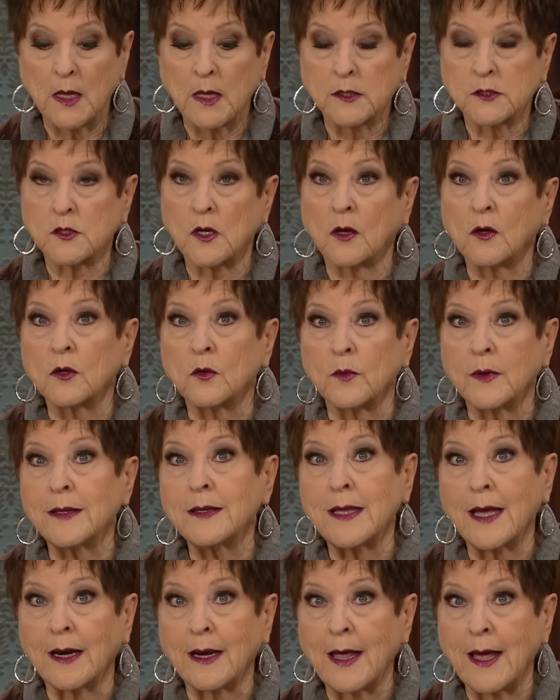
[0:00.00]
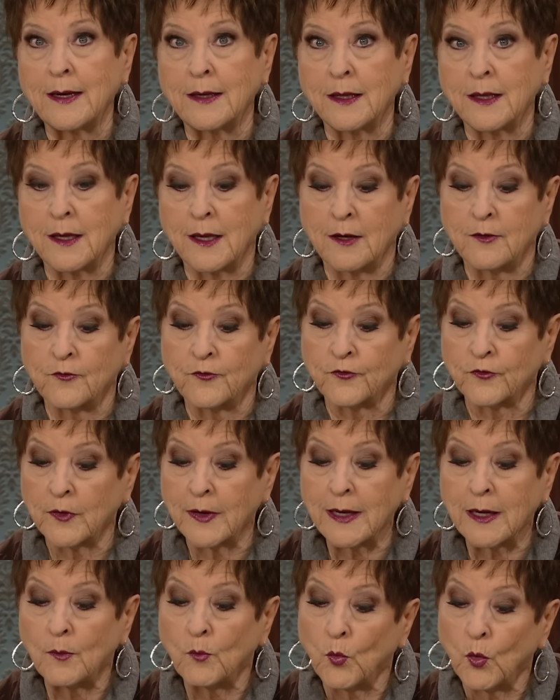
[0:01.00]
So I'm going to read that line again.
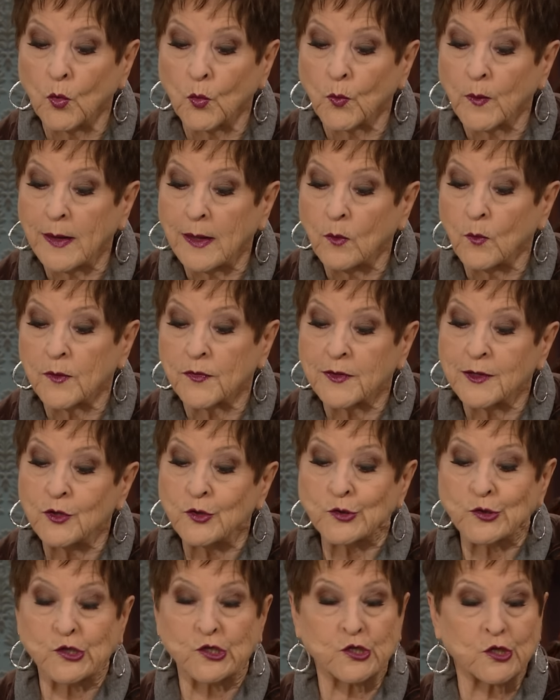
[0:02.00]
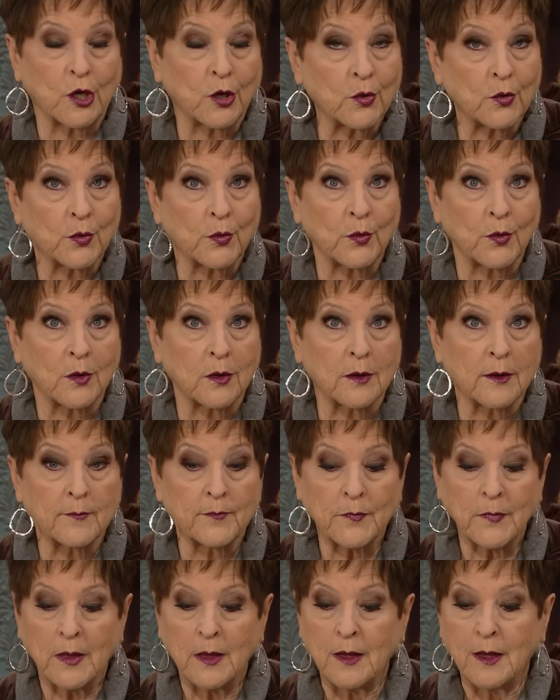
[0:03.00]
Freedom will ring within your soul,
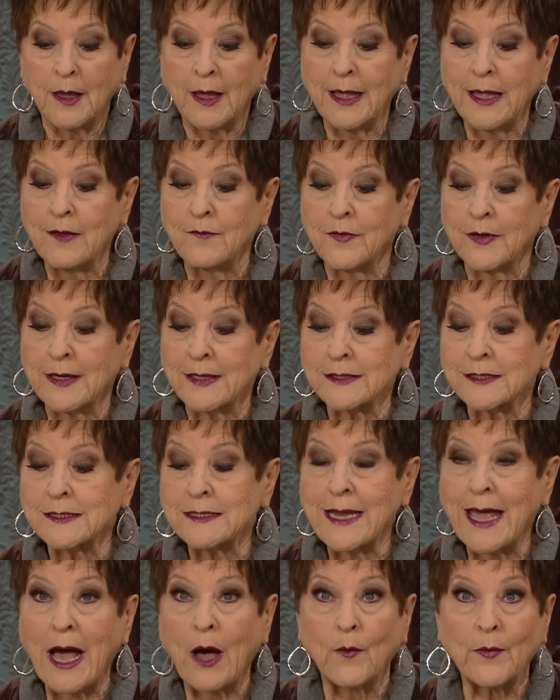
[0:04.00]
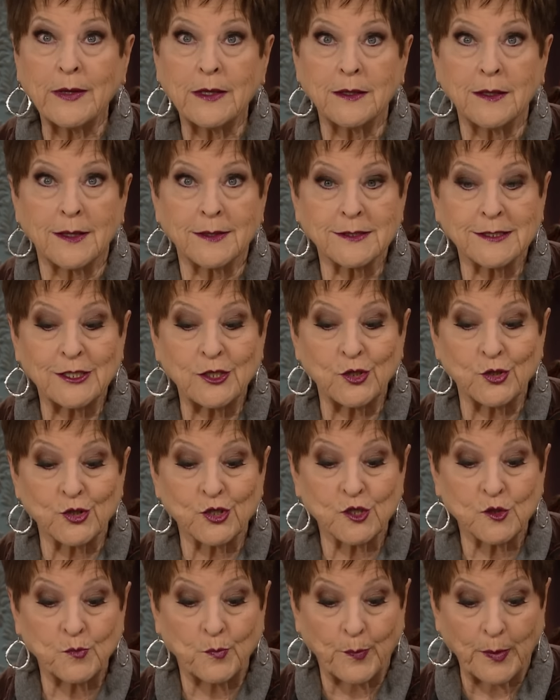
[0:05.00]
even as now it does in your
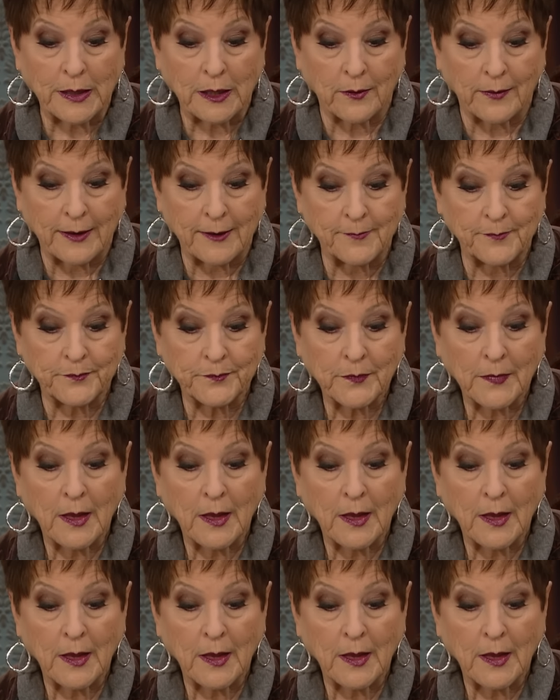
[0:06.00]
spirit. Mm